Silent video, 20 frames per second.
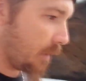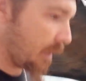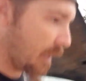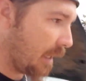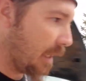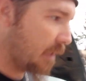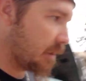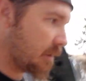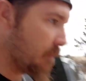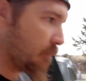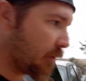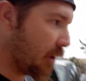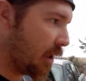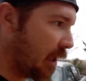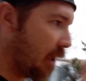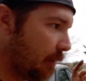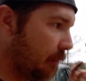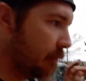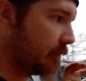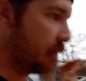got some
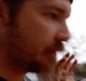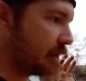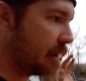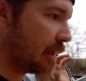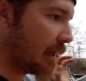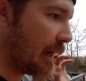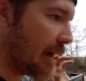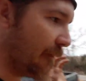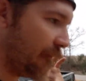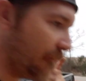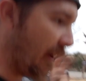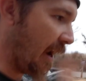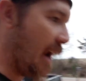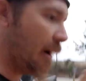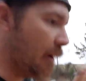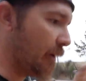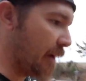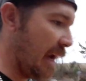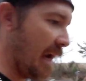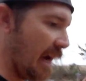problems. I
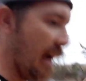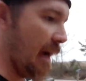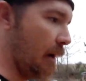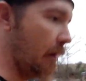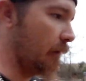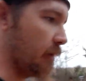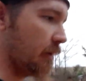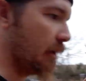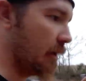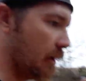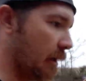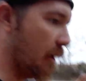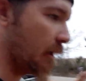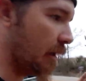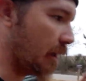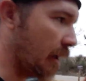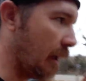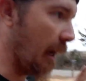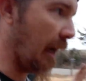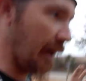found out,
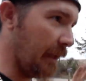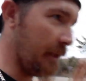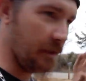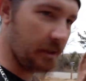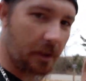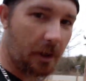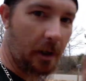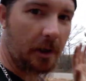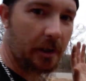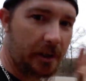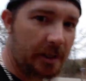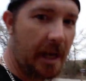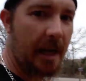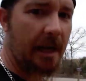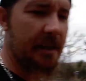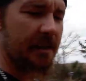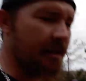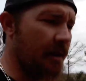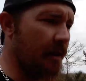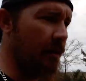I had the starter
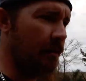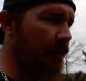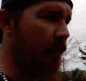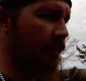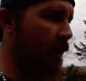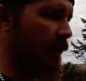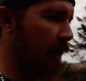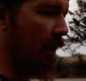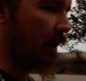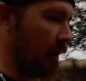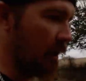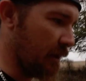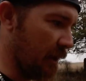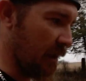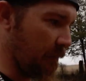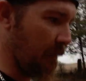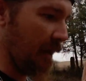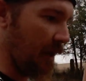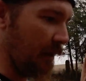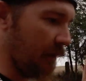tested. Just
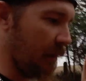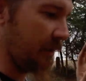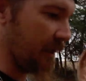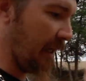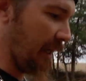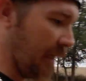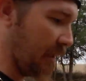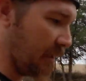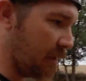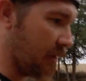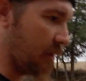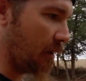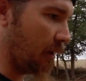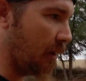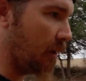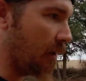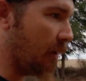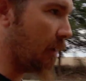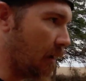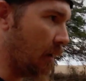my little test
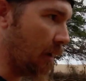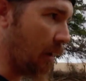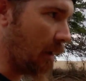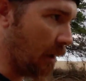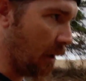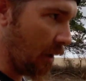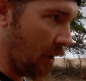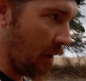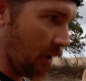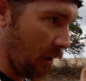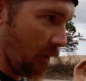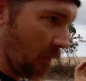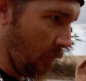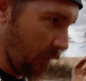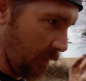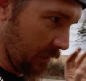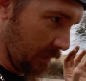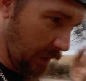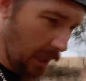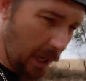
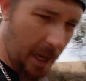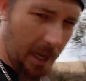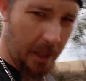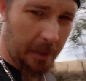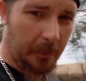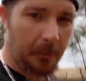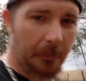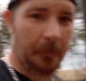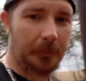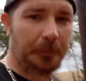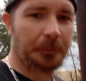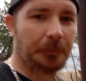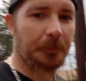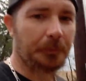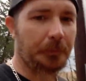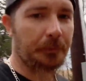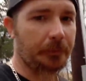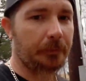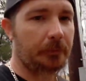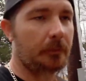was good,
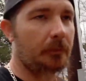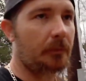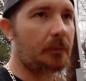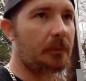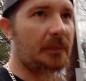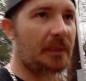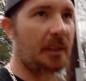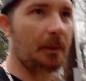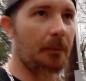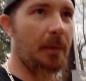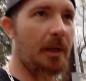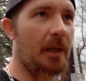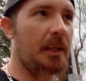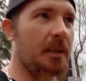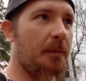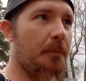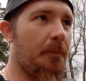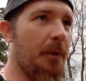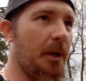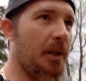but
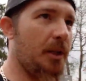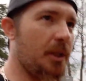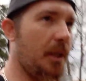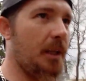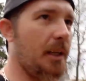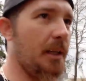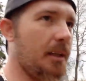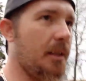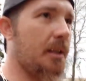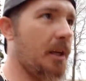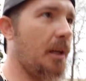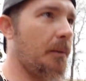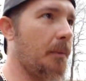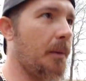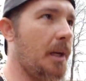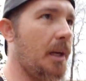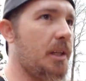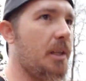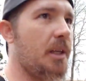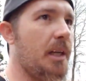it's pushing too
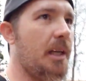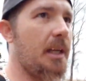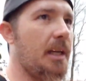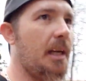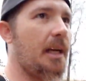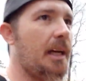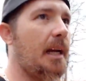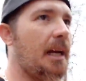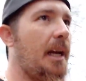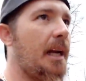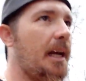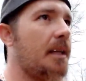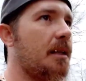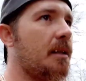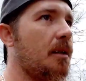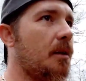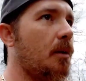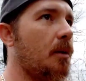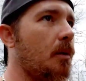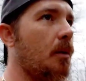much, and I had
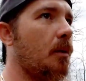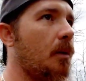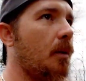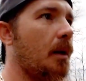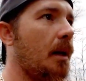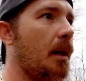to